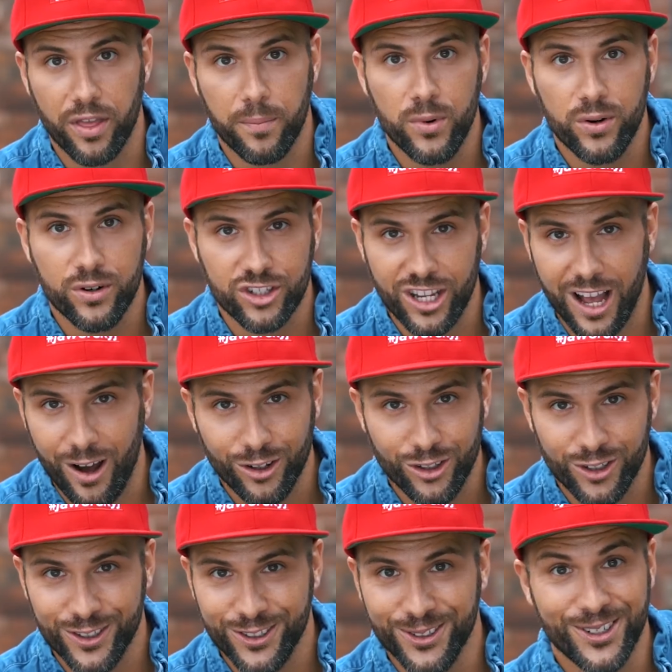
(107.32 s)
When the moon is
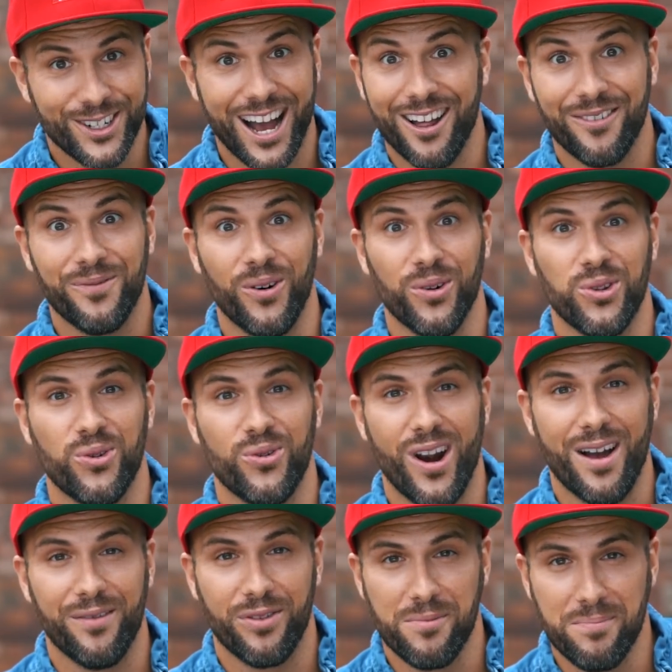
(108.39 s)
out, you can't
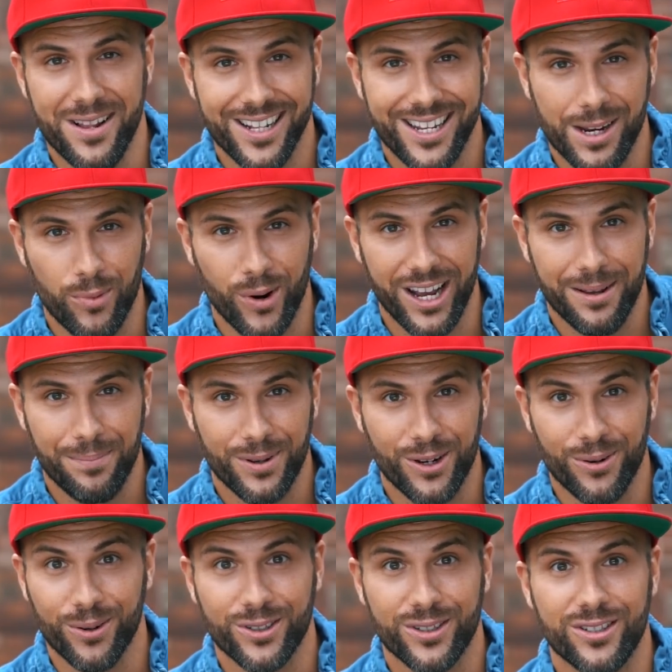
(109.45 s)
photograph the Milky Way
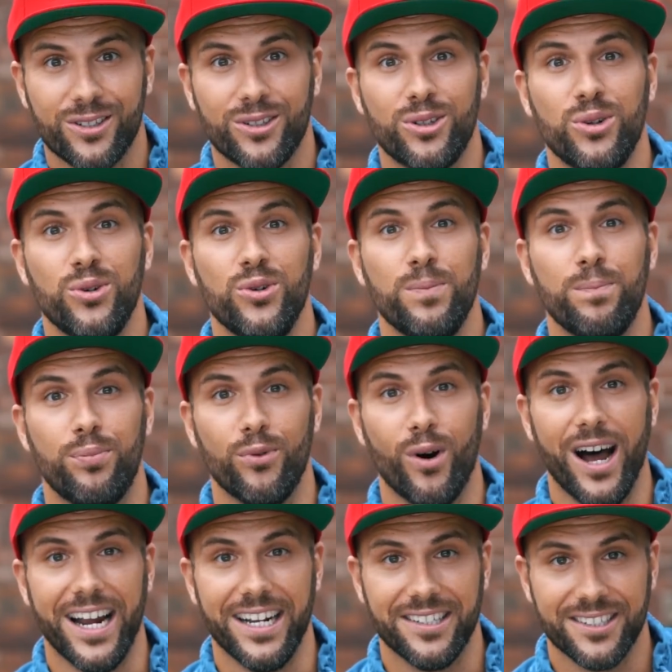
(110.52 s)
because it's too
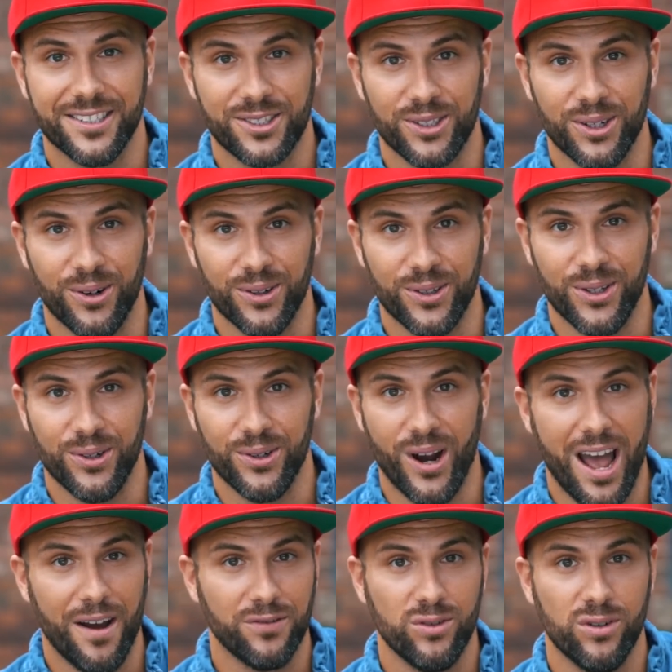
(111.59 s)
bright. So you
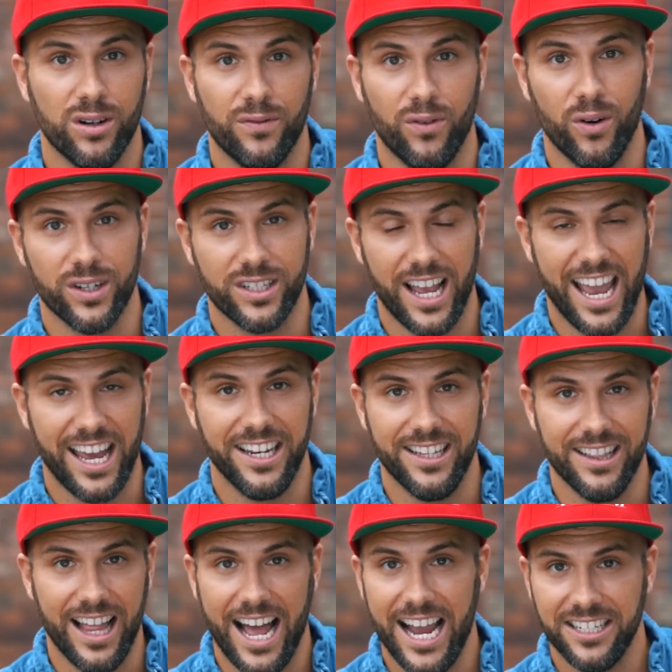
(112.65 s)
have to avoid any
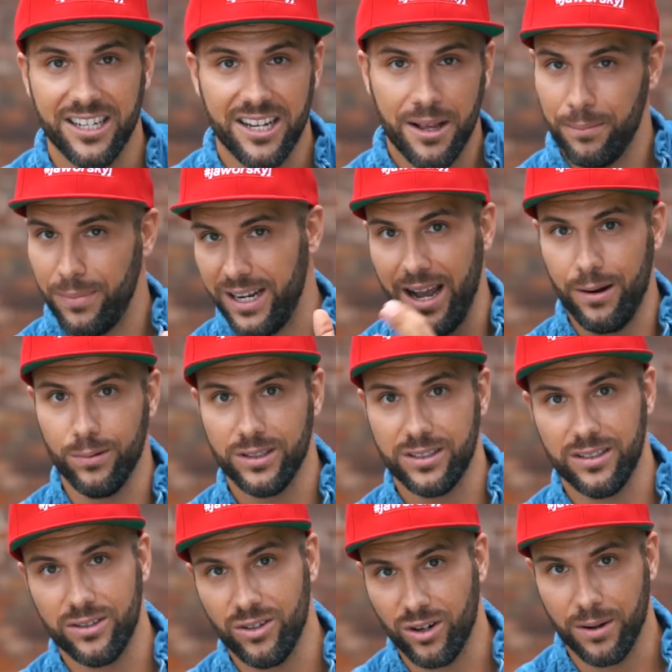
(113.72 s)
light, but I will
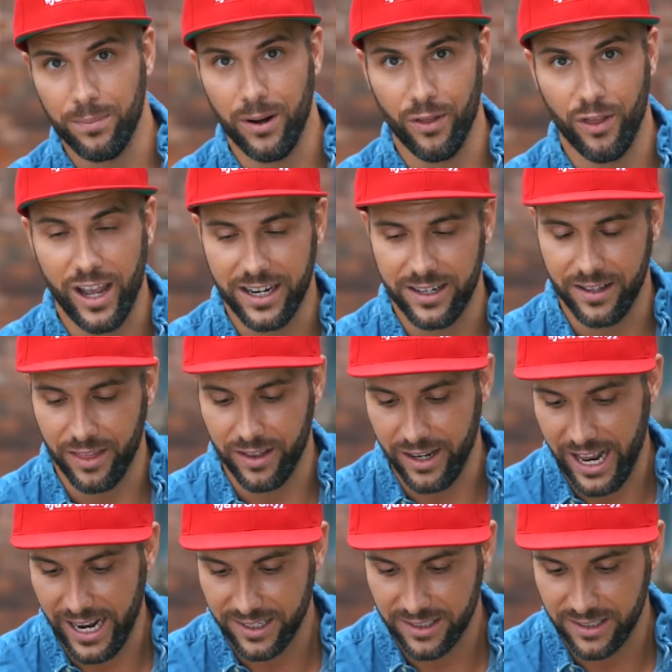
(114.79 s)
talk about that in the
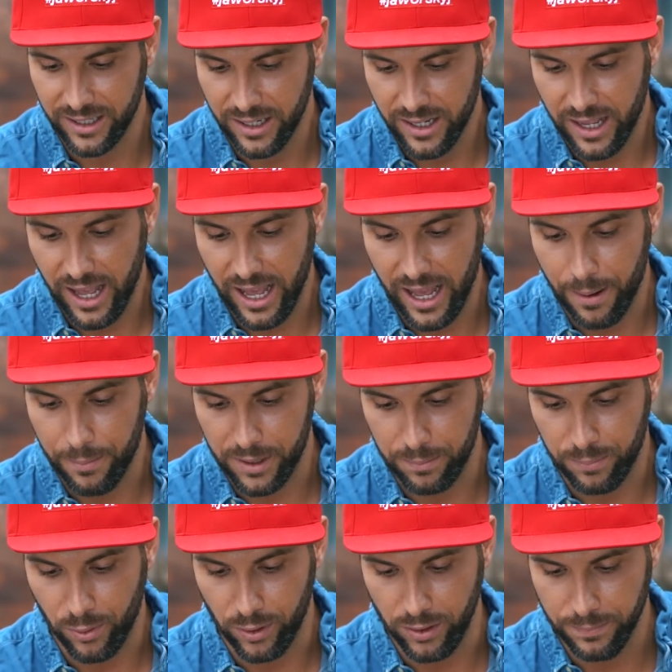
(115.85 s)
next
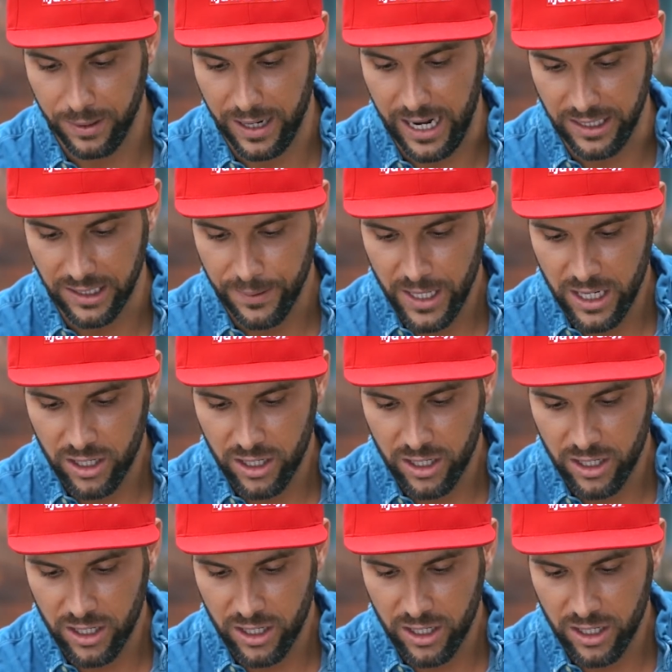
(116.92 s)
important part.